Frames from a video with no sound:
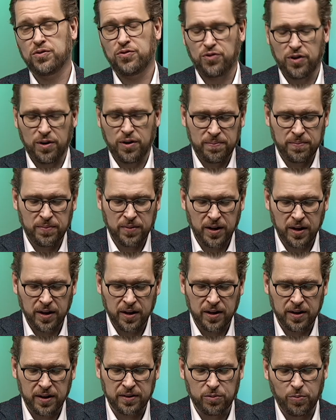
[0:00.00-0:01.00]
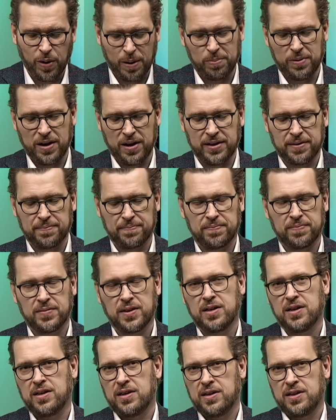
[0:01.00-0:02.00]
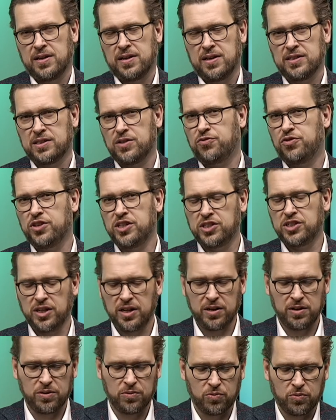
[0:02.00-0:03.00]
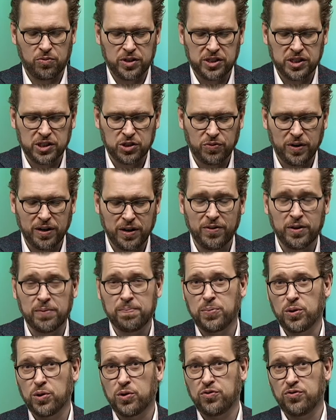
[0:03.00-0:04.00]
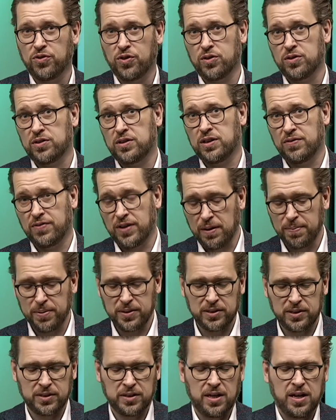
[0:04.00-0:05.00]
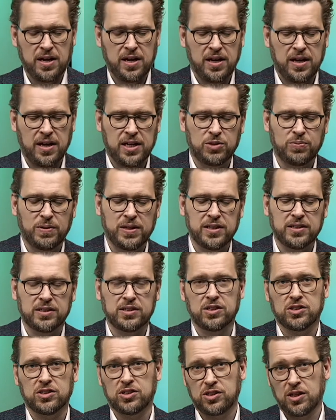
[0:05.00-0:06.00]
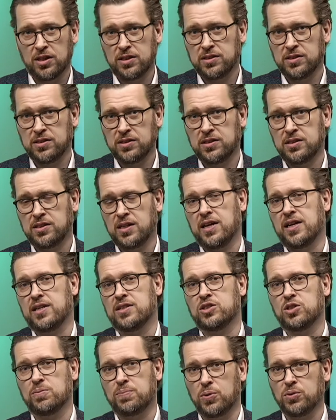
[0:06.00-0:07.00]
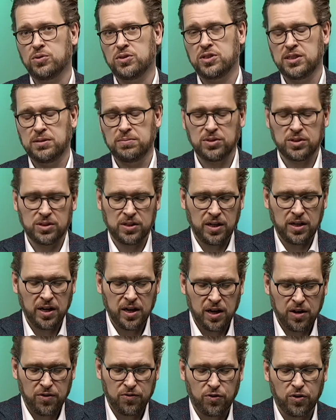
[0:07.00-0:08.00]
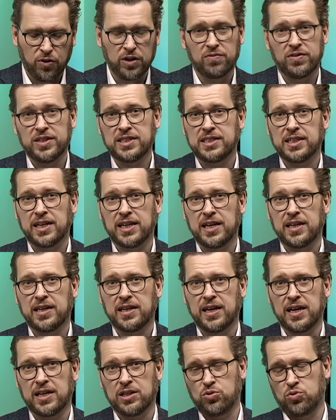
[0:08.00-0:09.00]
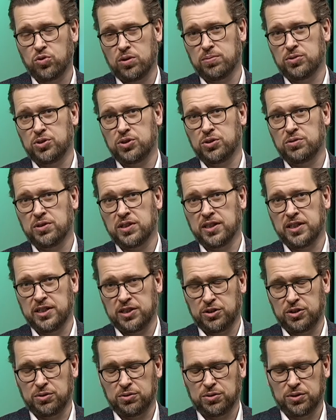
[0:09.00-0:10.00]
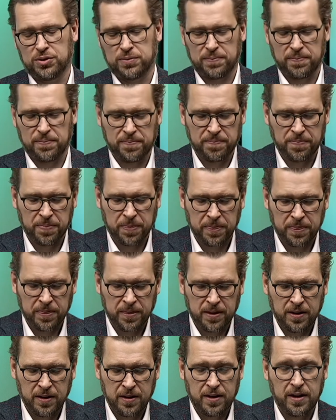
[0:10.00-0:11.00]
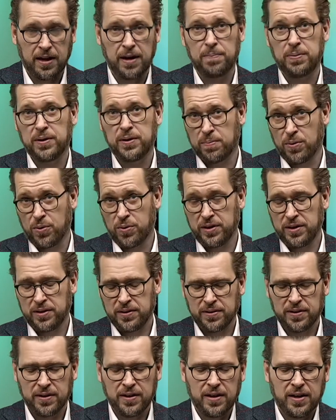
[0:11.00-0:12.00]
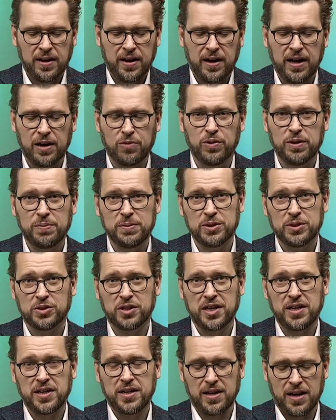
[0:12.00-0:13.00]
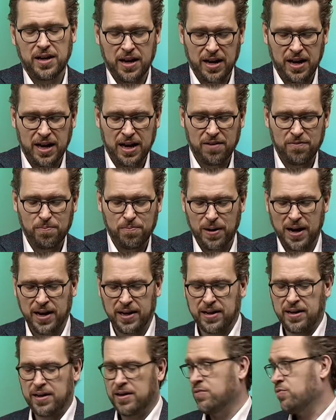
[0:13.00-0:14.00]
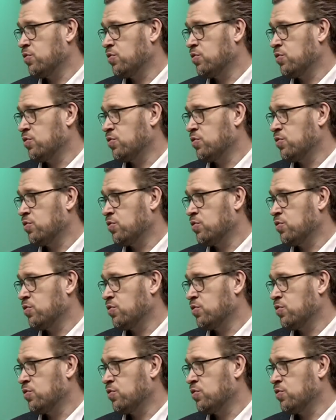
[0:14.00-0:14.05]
from the web client. It's a feature which is relevant both for developers as well as consultants and support teams for investigating and troubleshooting issues. I'm Peter Boring, and with me today I have Blanca